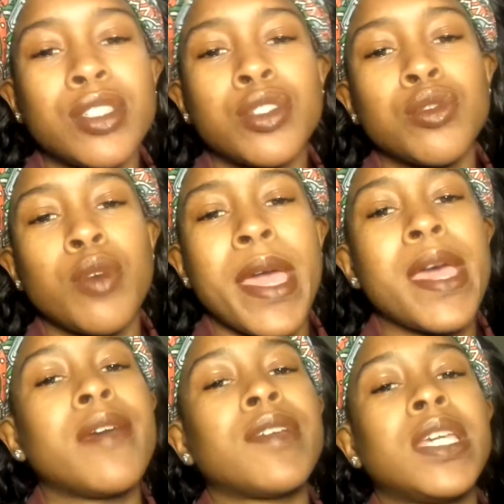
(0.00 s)
to
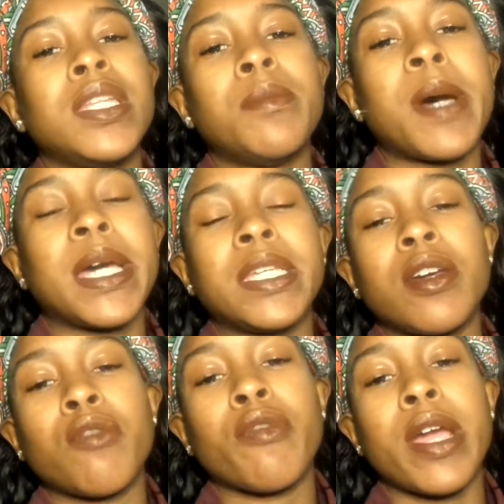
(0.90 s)
have anybody
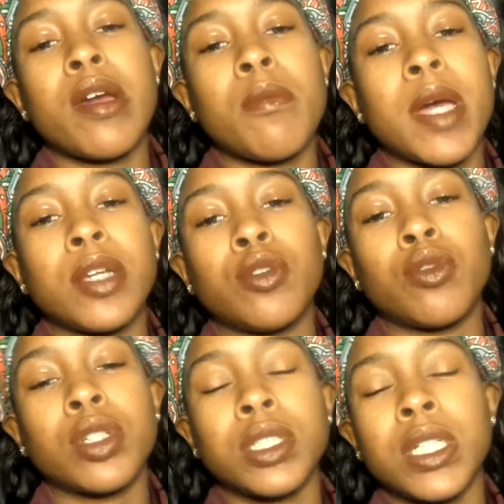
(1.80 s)
around my
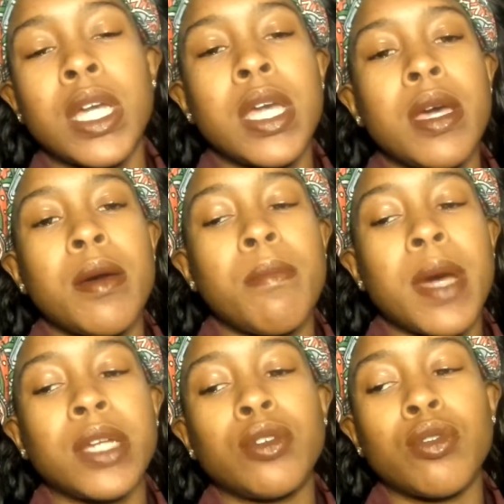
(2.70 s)
daughter.
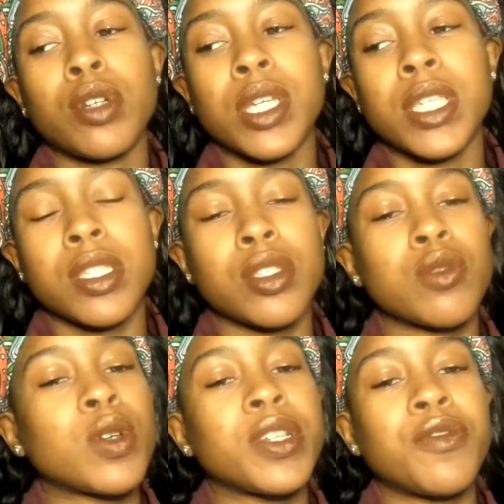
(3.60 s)
My daughter is a
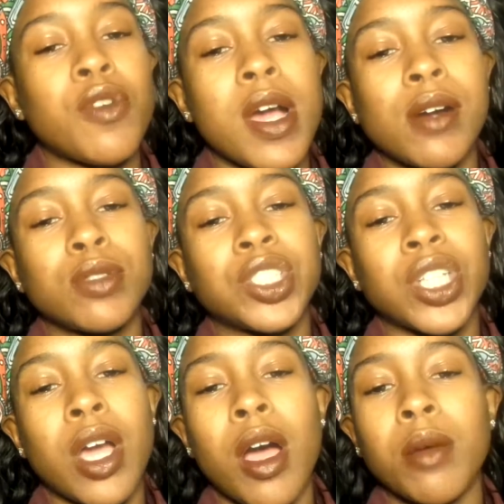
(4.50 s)
24-hour
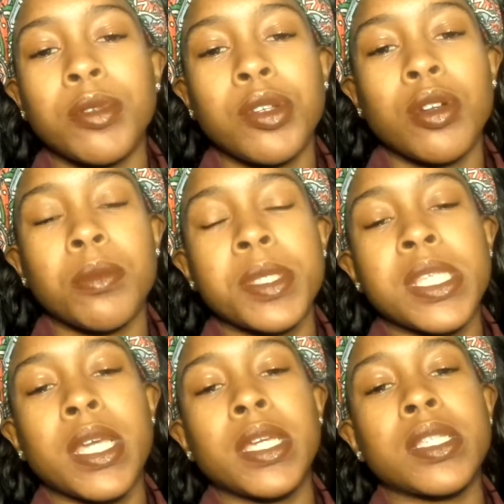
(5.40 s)
job, you know what I'm
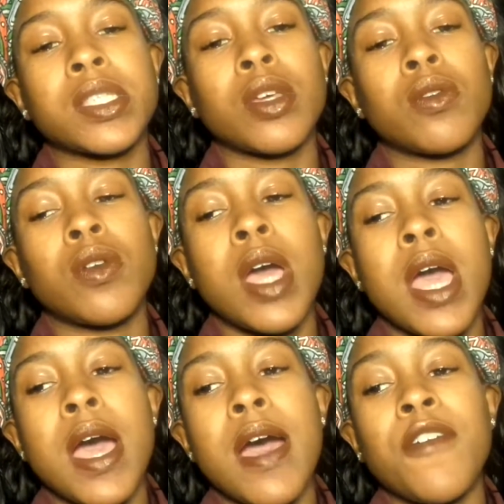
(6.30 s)
saying? So
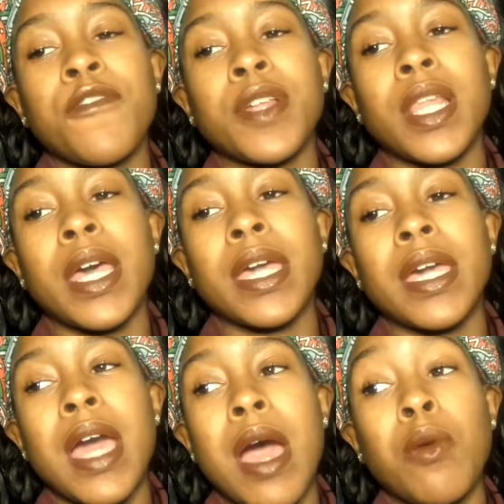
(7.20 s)
I feel like
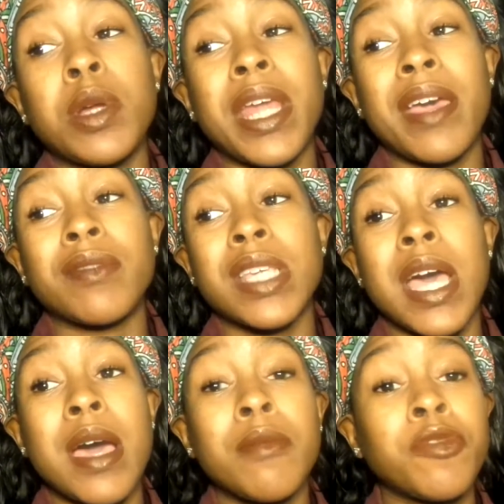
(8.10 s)
I wouldn't have
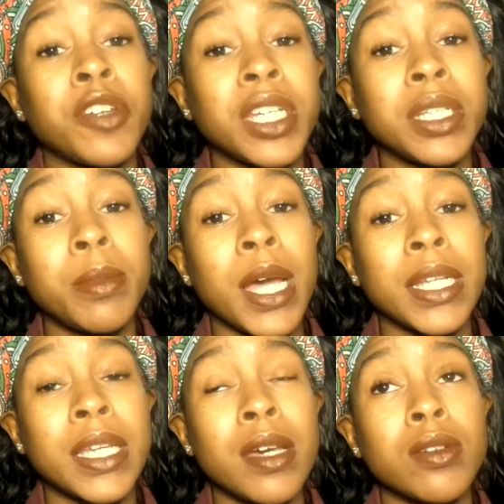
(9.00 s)
time for
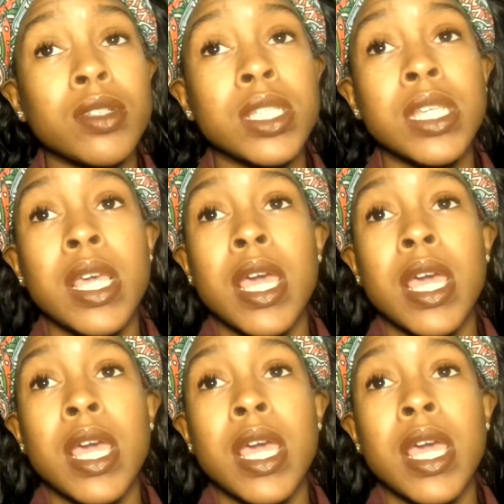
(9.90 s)
anybody else,